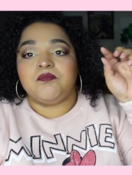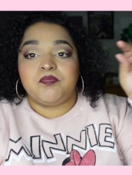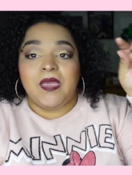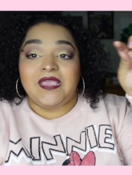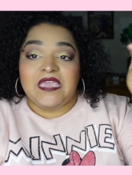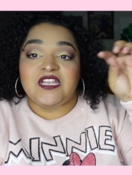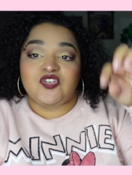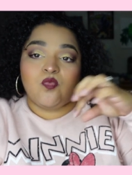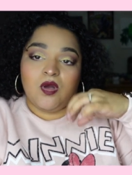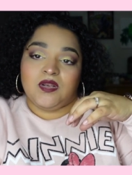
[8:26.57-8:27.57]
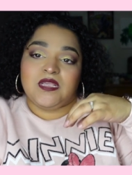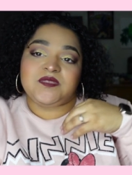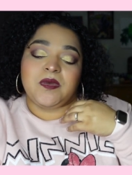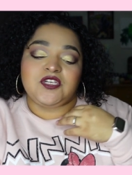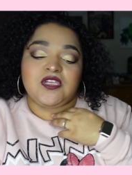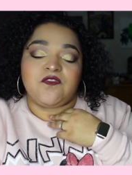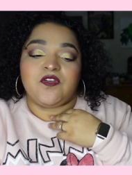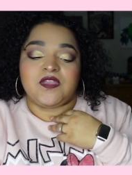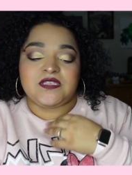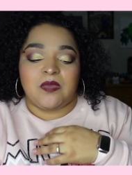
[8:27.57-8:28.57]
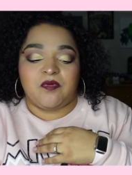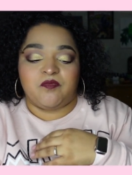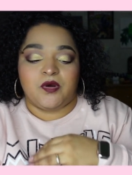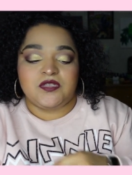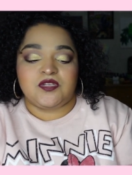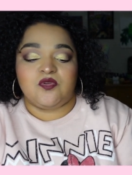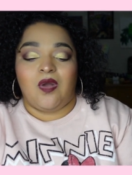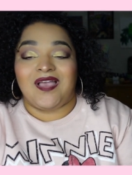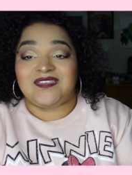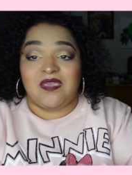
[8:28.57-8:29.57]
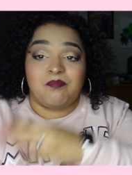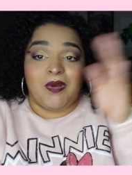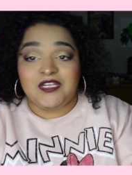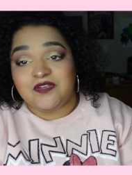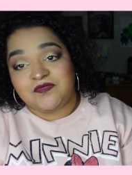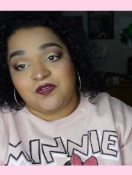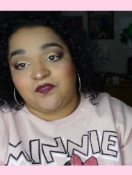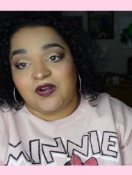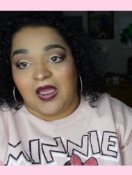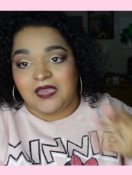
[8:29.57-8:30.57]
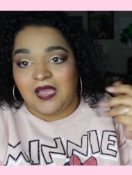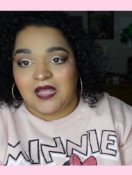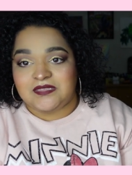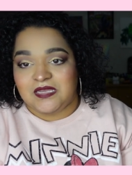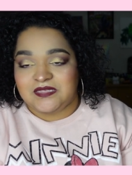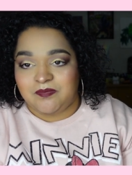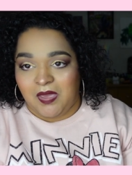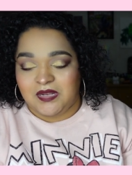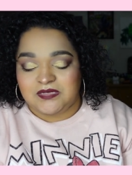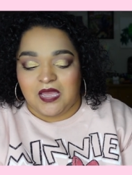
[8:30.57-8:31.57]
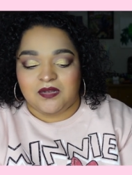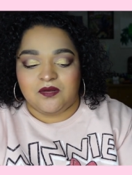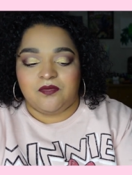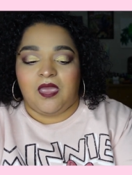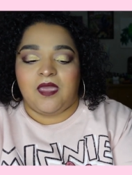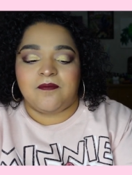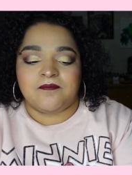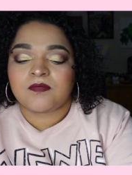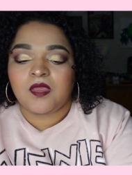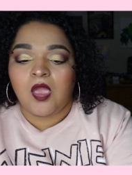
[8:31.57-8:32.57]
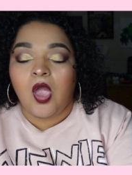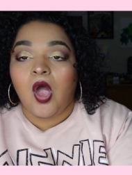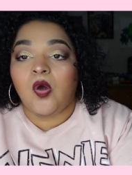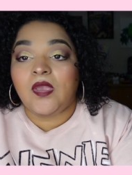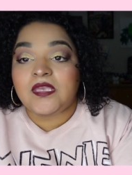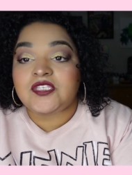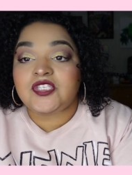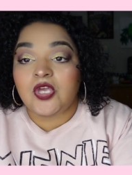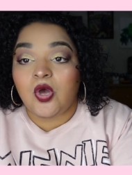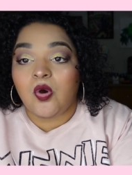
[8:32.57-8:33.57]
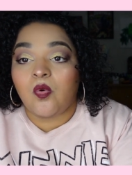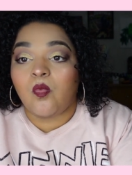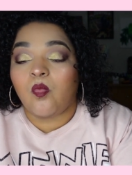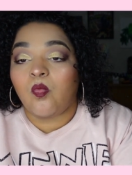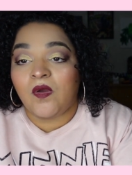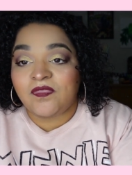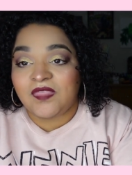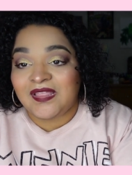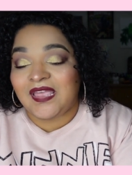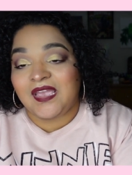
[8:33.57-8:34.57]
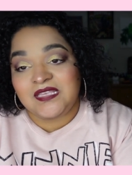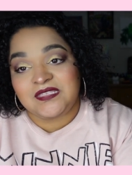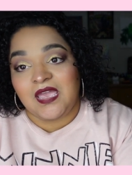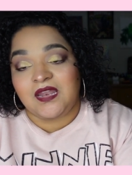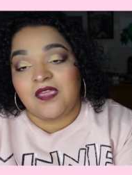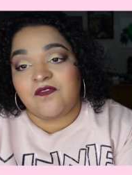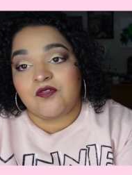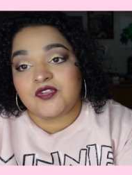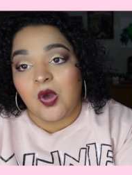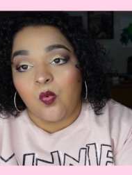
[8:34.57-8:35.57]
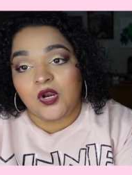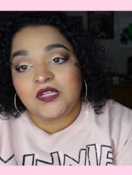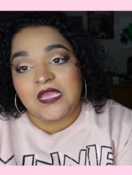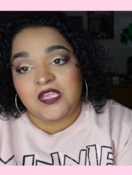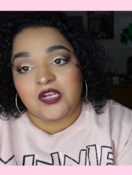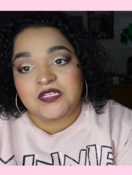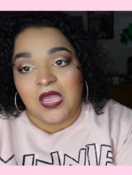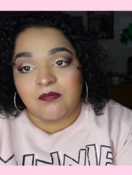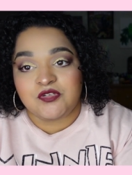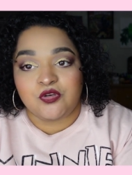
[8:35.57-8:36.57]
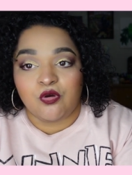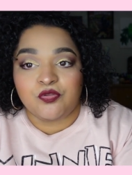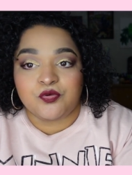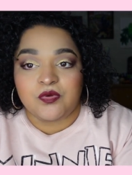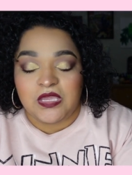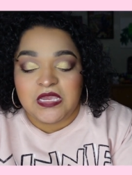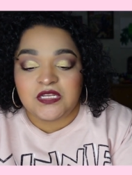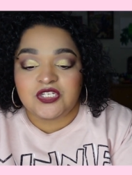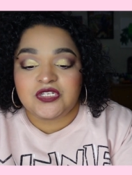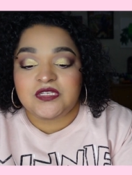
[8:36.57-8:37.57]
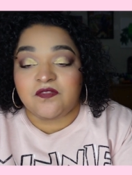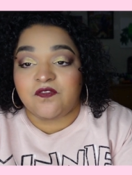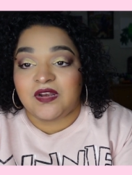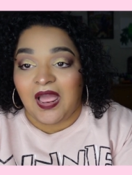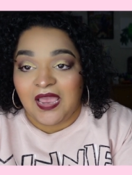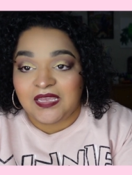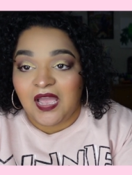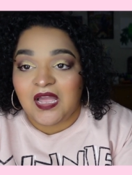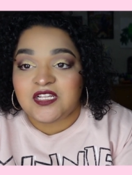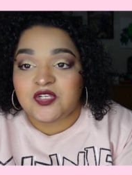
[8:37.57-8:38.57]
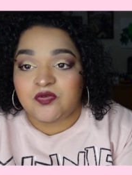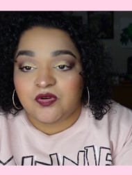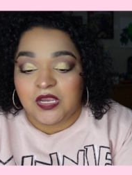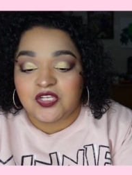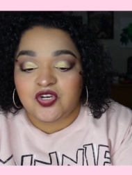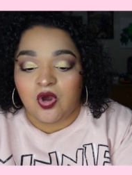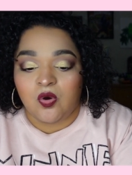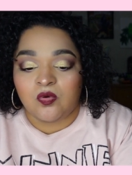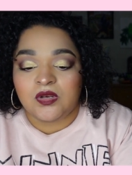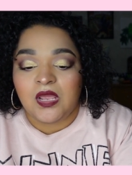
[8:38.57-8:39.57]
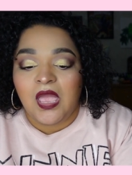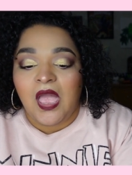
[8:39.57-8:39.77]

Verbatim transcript: pick each one, especially if you're the type of person who has a bunch of different icons they depend on, okay? Okay, so one thing, like I said, if you don't want to take your time to go through each different icon to create your own,